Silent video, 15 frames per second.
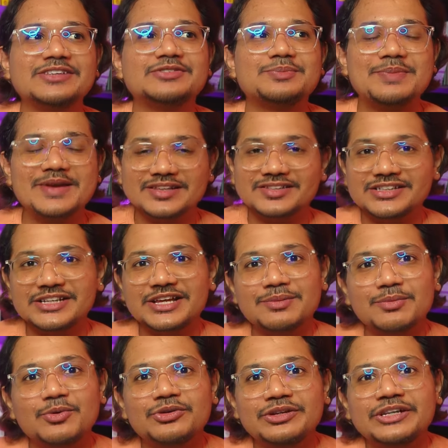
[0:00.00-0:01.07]
It's basically
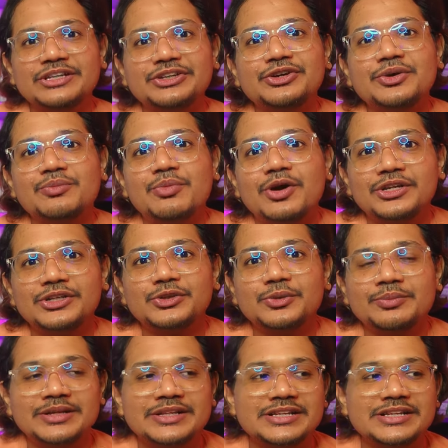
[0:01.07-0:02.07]
about treating your body to be